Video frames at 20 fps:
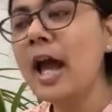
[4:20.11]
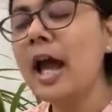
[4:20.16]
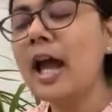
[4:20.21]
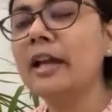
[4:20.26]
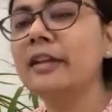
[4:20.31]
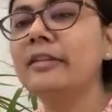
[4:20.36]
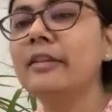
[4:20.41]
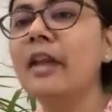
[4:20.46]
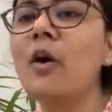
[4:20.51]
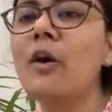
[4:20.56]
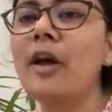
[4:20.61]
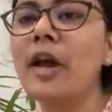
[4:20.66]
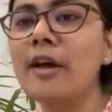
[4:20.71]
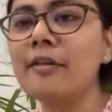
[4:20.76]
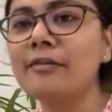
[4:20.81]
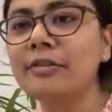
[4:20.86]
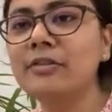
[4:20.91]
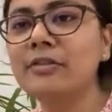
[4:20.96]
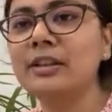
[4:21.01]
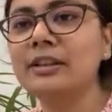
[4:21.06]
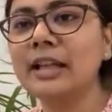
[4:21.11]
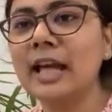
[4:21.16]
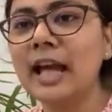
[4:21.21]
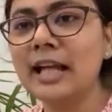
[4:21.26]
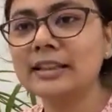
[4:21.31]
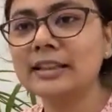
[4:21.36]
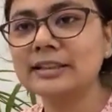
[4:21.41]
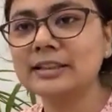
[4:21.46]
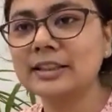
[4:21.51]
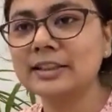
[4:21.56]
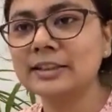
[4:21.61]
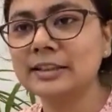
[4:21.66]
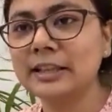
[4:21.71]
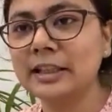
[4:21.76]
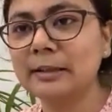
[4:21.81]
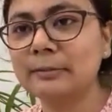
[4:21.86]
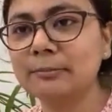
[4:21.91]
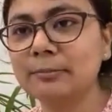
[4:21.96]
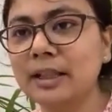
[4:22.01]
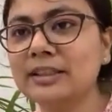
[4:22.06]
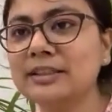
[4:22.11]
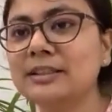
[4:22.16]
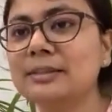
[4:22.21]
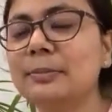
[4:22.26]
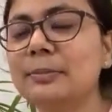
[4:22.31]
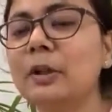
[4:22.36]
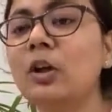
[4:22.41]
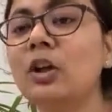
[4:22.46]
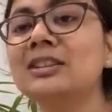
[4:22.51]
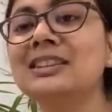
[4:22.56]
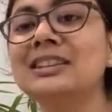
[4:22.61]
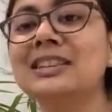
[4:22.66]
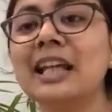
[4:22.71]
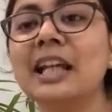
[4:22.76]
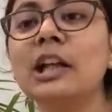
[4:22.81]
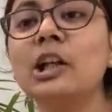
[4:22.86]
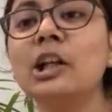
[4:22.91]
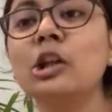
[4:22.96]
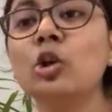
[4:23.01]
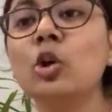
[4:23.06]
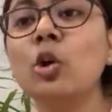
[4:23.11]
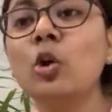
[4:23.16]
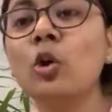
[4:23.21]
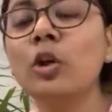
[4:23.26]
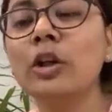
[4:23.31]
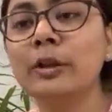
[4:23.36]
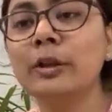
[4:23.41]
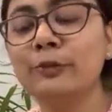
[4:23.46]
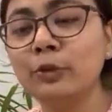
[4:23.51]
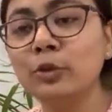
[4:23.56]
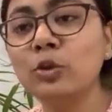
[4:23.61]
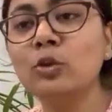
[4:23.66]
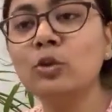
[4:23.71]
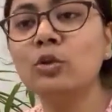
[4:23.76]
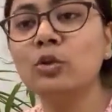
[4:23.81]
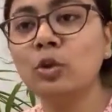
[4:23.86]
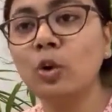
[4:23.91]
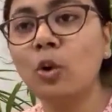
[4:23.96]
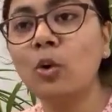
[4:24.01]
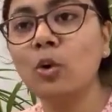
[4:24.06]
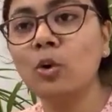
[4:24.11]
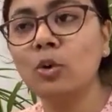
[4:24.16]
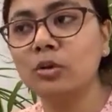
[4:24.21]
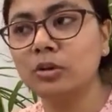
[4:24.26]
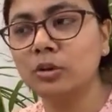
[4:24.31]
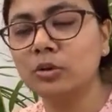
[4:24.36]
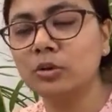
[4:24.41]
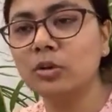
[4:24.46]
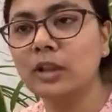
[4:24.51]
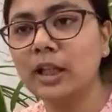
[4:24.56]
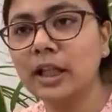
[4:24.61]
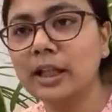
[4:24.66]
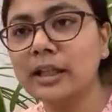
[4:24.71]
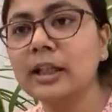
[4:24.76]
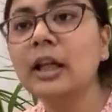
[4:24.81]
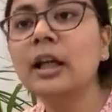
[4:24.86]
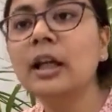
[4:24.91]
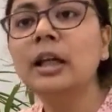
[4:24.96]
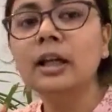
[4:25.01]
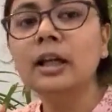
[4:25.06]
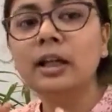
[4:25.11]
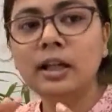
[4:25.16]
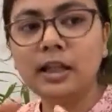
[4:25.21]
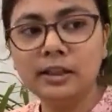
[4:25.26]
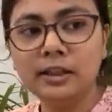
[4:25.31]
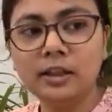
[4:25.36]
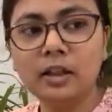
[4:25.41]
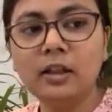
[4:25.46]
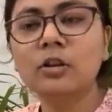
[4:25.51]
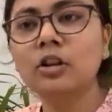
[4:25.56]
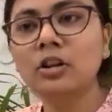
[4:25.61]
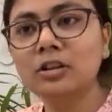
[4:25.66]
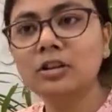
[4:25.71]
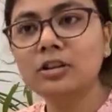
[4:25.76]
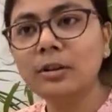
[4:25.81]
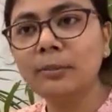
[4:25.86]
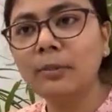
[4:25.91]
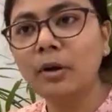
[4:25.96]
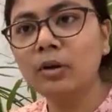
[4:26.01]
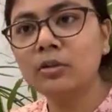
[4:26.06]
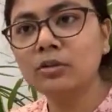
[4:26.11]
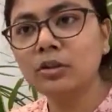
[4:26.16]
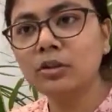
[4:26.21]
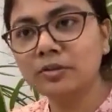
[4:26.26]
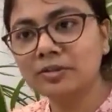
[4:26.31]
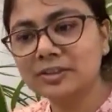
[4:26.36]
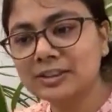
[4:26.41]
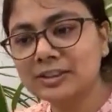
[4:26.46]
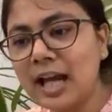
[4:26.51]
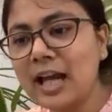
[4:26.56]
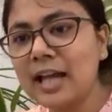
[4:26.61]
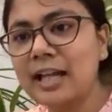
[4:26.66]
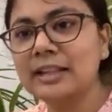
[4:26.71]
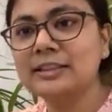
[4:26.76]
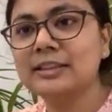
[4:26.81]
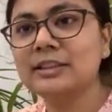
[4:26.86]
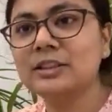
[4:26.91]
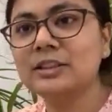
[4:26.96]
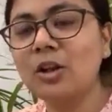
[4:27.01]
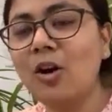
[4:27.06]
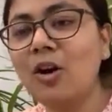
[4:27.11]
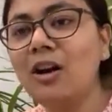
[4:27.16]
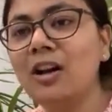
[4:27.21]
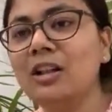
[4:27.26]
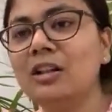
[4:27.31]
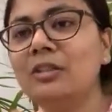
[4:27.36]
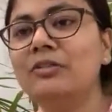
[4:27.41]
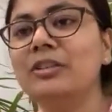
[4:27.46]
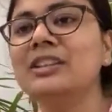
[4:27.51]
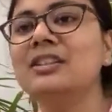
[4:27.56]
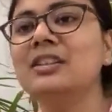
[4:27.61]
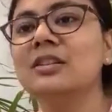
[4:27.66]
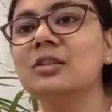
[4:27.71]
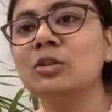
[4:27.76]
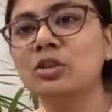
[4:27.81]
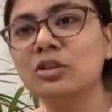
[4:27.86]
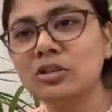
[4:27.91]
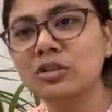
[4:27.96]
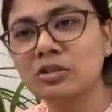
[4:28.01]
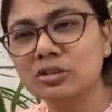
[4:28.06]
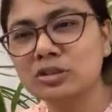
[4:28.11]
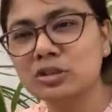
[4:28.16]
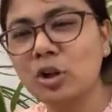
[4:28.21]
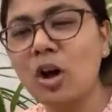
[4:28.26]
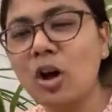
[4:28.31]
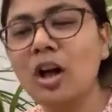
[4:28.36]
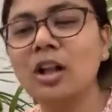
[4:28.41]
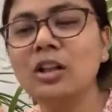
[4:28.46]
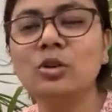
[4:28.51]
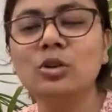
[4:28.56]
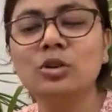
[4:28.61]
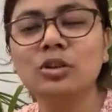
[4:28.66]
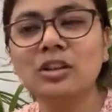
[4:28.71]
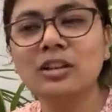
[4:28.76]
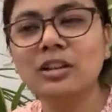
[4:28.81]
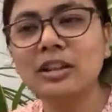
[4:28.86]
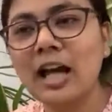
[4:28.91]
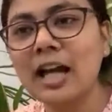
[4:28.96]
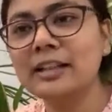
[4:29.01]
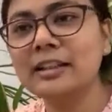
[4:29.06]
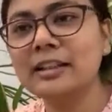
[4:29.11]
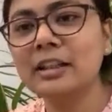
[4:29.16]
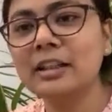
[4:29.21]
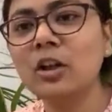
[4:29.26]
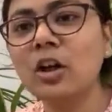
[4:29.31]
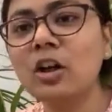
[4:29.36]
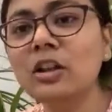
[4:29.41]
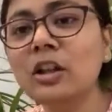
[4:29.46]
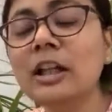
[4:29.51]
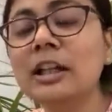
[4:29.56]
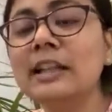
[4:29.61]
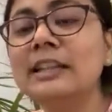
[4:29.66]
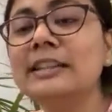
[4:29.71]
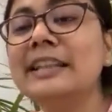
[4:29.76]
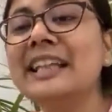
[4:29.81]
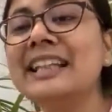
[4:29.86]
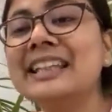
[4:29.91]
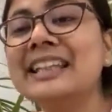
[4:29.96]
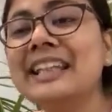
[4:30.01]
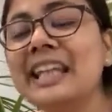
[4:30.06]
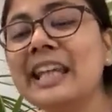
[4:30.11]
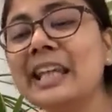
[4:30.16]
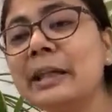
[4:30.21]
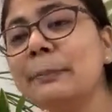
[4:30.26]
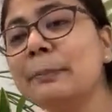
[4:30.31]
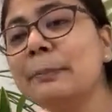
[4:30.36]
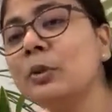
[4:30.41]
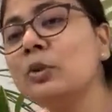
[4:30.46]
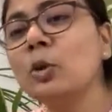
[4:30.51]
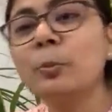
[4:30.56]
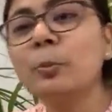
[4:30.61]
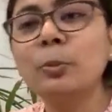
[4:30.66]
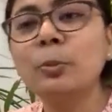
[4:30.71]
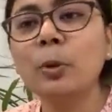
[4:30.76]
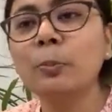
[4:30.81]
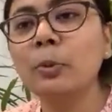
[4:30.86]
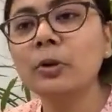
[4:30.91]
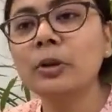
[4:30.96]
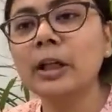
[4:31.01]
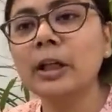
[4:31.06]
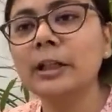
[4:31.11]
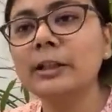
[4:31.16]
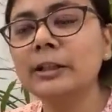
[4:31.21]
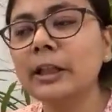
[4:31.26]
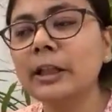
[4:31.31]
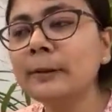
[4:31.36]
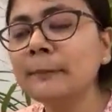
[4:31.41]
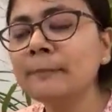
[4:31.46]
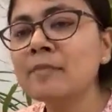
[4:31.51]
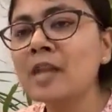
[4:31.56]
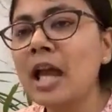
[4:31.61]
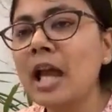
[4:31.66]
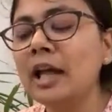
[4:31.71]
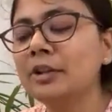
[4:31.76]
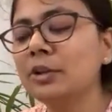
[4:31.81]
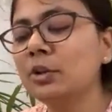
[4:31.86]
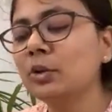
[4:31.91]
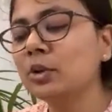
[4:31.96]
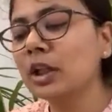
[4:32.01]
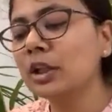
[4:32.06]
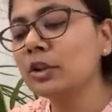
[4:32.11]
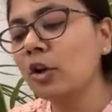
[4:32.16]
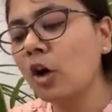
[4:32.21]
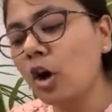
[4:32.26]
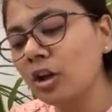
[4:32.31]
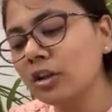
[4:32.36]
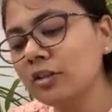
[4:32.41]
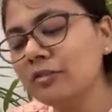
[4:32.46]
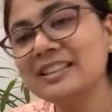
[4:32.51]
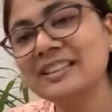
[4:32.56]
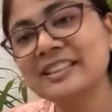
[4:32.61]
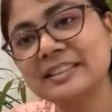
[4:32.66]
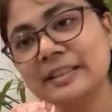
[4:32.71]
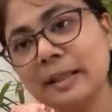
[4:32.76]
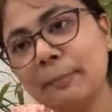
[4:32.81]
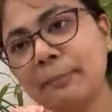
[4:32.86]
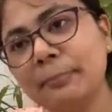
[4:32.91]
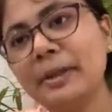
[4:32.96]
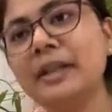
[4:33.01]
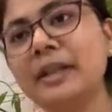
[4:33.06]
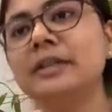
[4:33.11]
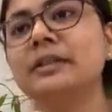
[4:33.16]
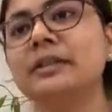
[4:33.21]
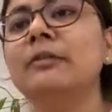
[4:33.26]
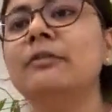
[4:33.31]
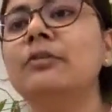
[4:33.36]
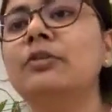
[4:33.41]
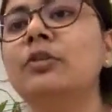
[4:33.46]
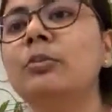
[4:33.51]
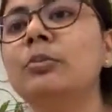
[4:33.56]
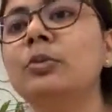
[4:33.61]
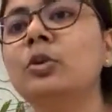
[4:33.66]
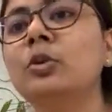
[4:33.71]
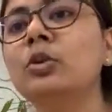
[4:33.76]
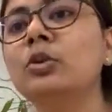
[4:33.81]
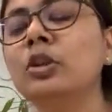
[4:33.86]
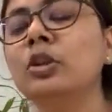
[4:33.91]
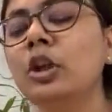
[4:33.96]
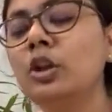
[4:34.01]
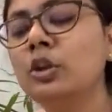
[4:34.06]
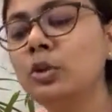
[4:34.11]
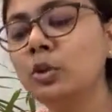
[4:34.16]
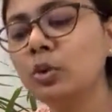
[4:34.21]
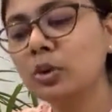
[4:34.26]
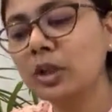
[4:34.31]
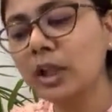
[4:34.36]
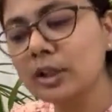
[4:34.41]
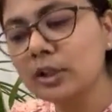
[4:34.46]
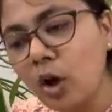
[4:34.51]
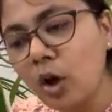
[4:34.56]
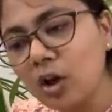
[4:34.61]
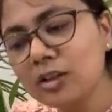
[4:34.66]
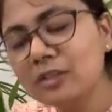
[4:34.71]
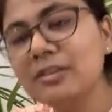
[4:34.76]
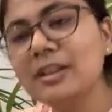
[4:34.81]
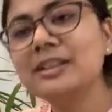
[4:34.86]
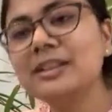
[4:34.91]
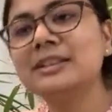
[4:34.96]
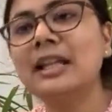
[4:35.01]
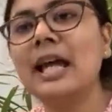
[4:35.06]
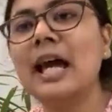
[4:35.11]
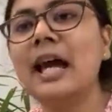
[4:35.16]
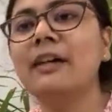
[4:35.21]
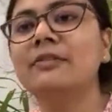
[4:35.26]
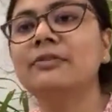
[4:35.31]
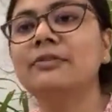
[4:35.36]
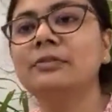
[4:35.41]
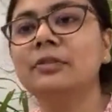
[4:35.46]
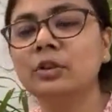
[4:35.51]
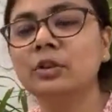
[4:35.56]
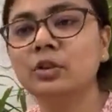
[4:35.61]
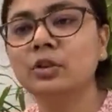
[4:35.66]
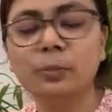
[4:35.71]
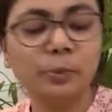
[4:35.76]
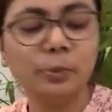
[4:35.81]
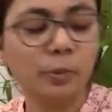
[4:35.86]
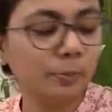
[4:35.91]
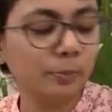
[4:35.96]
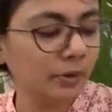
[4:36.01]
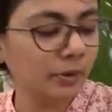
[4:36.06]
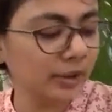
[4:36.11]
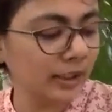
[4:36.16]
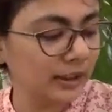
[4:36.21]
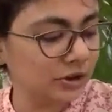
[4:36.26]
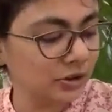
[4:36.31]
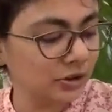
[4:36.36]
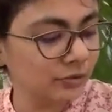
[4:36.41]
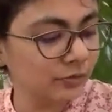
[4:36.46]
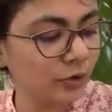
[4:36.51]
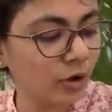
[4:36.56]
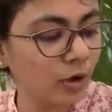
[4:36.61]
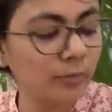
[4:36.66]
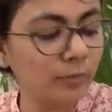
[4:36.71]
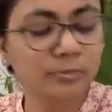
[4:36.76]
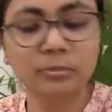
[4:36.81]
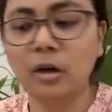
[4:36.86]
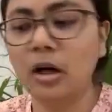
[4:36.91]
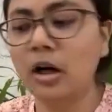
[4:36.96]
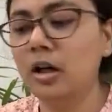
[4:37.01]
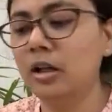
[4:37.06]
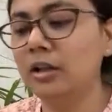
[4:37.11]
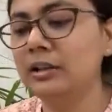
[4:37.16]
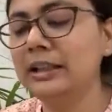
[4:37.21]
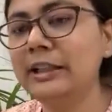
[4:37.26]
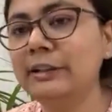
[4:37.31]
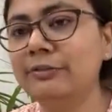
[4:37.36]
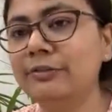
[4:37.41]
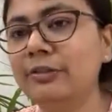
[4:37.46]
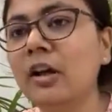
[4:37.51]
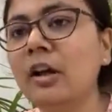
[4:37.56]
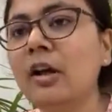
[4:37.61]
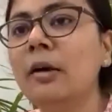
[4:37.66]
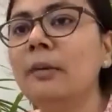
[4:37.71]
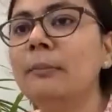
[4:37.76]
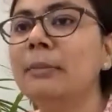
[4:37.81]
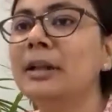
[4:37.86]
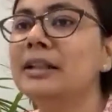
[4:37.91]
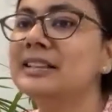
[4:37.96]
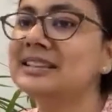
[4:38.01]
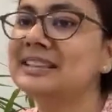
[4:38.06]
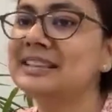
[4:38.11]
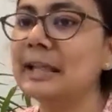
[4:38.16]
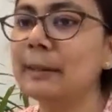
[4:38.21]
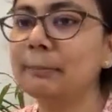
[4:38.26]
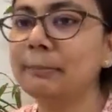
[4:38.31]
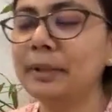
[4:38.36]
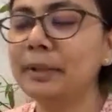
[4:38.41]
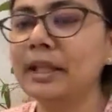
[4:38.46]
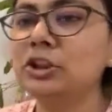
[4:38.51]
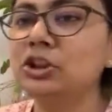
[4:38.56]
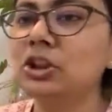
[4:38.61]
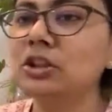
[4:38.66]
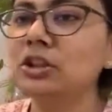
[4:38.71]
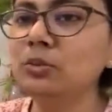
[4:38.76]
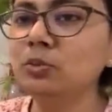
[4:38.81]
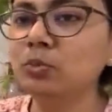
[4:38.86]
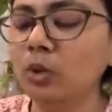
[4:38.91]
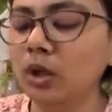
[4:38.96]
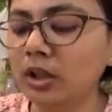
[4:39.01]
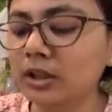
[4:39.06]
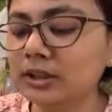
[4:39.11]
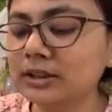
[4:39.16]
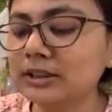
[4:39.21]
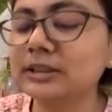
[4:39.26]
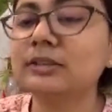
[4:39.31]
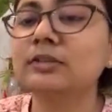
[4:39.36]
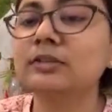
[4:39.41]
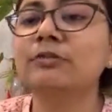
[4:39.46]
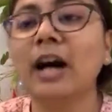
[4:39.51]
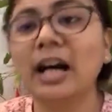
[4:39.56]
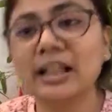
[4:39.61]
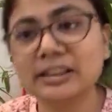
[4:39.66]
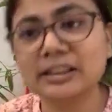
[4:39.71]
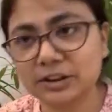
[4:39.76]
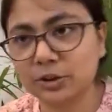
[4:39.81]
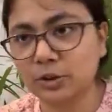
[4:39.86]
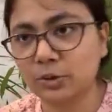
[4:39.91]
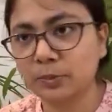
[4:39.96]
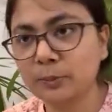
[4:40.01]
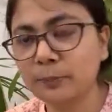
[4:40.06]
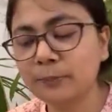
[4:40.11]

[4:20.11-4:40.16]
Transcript: And now everyone has the snake plants, because they grow, if you grow, like in a good amount of soil, with good soil, good light and all, they keep, propagating, and you can always separate them from root. You can always have, propagation from leaf, but separation works faster.